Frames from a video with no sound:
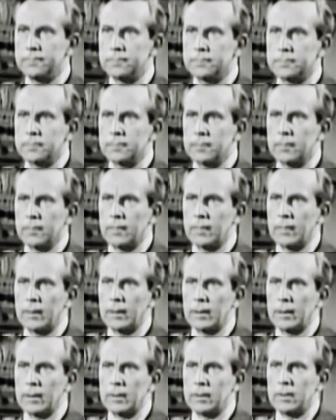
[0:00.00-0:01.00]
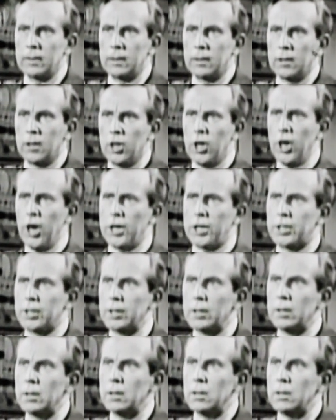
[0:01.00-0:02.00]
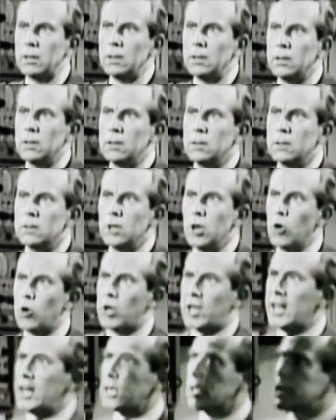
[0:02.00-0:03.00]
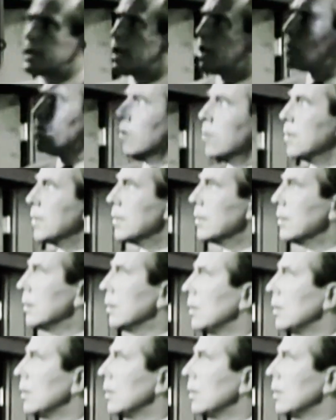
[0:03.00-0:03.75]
but I didn't mean to hurt. Hurt? You killed the young woman.